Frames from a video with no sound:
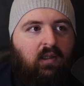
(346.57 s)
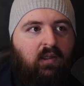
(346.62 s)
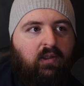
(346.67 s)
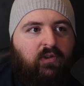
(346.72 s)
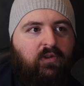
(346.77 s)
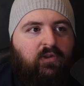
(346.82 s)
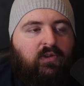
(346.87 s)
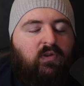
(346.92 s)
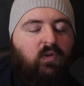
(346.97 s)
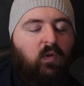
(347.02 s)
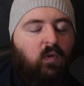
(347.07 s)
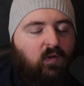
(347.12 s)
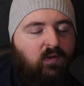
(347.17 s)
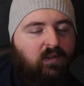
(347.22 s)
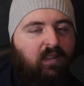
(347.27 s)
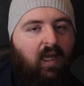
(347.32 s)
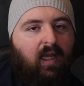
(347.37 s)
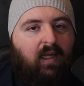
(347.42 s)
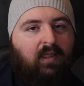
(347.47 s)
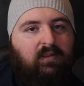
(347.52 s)
so
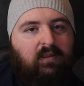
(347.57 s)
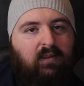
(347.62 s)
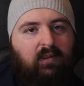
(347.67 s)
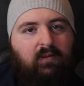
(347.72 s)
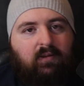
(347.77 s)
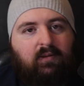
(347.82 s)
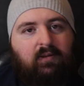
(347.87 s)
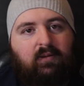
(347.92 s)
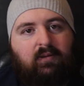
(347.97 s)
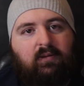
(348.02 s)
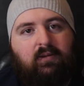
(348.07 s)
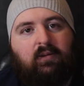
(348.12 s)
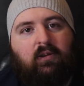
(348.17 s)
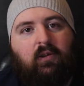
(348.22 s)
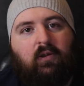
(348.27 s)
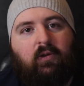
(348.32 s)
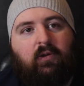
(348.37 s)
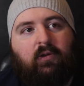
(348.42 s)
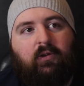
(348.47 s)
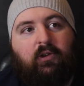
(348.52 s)
taxing
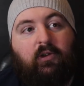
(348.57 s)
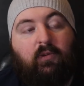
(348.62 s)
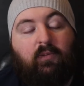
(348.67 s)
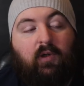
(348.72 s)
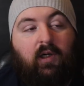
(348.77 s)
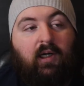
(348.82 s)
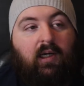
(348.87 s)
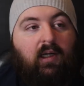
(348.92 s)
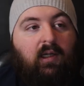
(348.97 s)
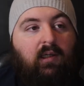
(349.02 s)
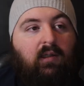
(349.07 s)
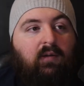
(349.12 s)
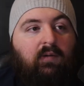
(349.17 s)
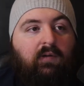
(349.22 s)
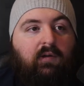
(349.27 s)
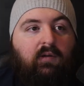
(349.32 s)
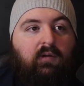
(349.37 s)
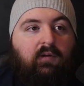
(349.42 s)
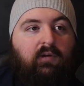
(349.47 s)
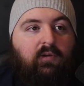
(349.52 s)
on your
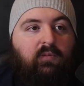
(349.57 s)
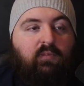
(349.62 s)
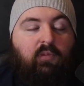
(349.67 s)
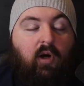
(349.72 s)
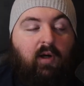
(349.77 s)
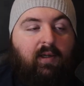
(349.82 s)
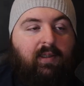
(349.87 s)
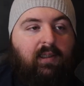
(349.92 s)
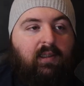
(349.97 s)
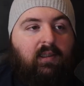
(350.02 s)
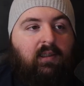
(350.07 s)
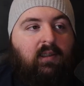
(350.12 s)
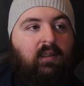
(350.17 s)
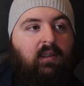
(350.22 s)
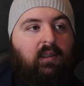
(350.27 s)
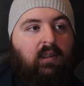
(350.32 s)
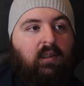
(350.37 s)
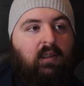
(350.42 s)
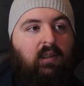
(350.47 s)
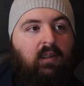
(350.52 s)
brain and your body
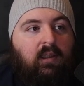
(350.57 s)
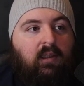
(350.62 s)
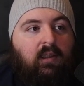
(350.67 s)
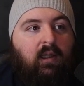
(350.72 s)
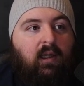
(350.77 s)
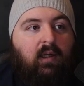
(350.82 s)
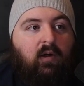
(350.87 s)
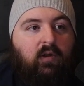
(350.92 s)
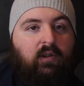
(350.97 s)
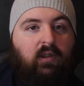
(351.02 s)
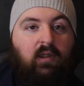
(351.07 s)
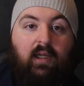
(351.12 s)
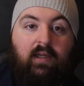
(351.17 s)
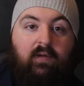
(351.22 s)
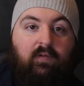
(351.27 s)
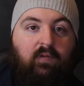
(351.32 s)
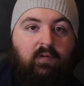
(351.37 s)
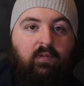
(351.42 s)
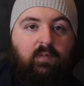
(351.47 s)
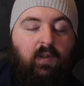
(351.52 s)
and on your
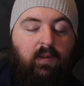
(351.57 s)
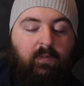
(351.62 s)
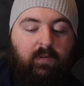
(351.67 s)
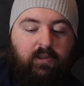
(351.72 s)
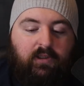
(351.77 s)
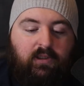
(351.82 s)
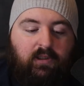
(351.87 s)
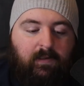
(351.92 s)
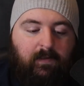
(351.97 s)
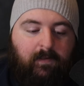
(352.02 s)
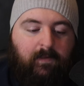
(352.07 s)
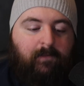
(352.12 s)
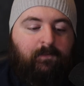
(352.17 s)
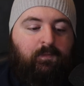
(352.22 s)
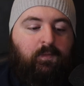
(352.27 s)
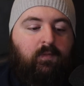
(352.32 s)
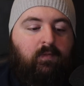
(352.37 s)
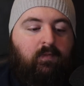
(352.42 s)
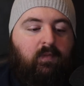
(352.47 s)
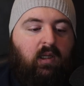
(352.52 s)
life, pretty much.
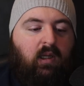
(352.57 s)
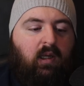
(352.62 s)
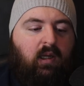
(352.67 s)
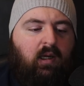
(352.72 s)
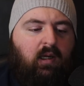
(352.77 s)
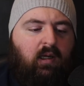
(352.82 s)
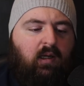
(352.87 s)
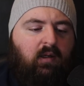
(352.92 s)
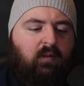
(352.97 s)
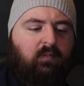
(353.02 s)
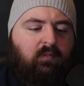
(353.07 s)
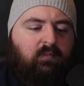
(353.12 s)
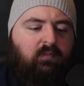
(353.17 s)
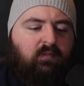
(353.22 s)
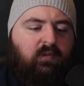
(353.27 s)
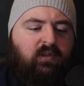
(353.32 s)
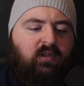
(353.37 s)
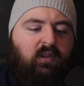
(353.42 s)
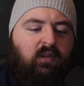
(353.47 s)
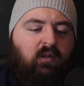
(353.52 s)

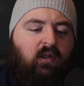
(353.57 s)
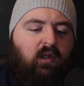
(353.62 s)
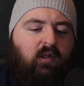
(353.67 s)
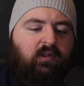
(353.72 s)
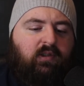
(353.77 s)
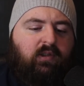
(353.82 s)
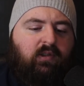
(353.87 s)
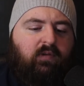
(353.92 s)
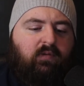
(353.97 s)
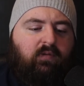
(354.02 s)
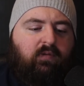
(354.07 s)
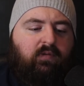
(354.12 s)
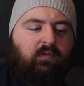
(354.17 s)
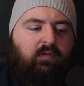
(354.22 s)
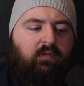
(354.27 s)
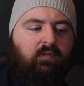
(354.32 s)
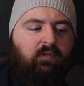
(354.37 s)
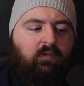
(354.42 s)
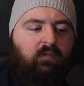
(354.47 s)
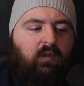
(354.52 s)
There's a lot
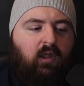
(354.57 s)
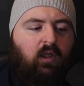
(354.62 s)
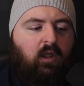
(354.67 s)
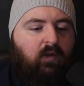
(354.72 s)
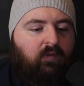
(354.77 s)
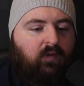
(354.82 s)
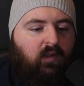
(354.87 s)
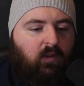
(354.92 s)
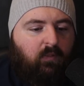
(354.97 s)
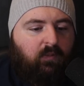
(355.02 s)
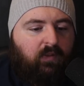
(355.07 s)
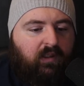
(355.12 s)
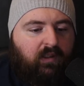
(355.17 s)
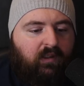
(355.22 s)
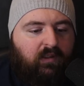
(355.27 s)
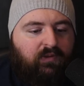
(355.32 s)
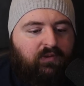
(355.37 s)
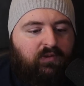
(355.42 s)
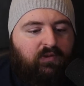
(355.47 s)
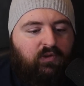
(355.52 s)
of
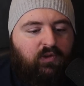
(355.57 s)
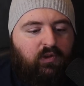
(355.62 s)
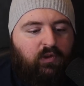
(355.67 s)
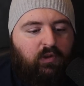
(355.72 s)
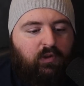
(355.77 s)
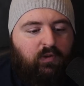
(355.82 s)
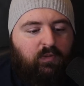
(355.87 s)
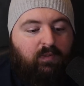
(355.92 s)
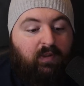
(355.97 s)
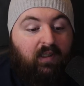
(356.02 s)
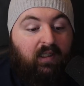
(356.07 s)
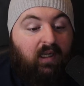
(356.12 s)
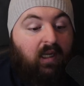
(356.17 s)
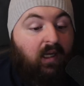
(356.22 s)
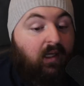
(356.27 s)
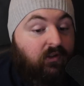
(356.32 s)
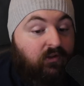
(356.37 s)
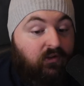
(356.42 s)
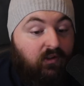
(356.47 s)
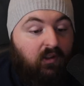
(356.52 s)
companies do pay
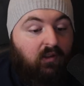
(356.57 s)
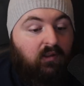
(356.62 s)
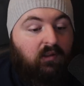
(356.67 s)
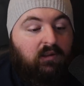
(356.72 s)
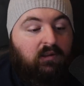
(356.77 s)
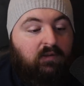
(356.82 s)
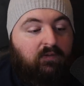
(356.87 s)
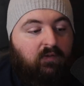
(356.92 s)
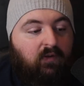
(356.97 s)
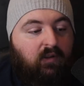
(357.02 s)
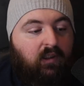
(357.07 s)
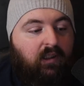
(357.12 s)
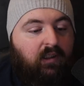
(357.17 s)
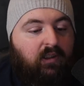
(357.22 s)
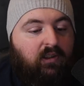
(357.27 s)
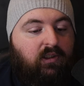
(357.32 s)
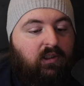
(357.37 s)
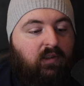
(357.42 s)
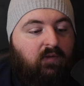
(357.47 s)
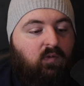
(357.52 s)
extra for
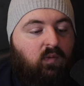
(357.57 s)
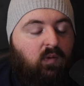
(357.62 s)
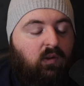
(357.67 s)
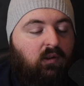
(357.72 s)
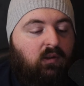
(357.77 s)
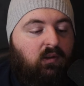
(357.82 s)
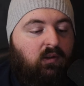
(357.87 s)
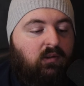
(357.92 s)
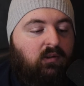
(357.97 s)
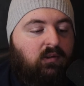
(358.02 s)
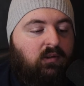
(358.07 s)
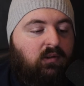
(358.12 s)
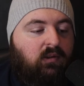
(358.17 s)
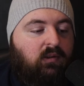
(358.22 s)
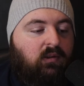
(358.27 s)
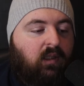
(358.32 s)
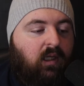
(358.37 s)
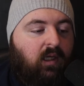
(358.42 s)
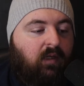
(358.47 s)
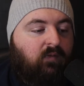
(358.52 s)
night shift
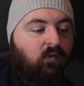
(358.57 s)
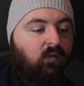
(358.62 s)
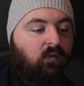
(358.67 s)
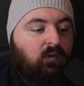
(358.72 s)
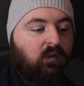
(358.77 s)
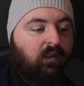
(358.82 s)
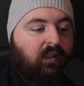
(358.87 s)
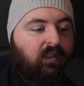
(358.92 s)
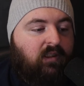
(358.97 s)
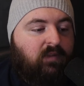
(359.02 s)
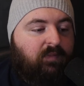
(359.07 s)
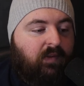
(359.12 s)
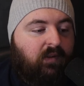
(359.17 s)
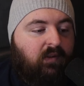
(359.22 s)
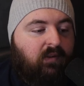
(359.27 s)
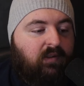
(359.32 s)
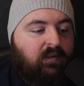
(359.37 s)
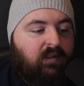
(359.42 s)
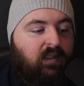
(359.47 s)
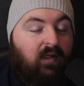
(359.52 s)
workers. I've only
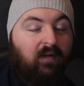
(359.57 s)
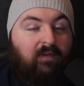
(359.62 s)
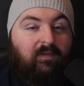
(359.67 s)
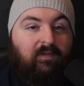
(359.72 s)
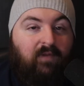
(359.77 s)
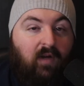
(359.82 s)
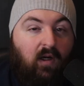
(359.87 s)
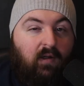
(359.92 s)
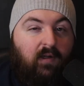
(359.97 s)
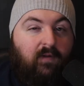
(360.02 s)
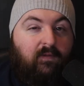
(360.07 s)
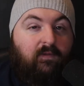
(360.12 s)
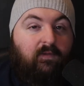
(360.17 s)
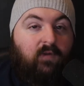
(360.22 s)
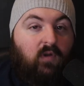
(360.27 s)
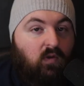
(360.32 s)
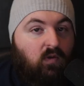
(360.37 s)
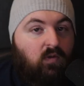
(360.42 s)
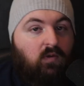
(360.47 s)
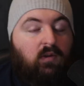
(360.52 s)
experienced that in very
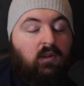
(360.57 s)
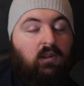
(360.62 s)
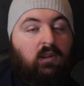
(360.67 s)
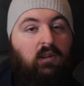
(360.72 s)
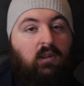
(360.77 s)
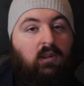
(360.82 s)
few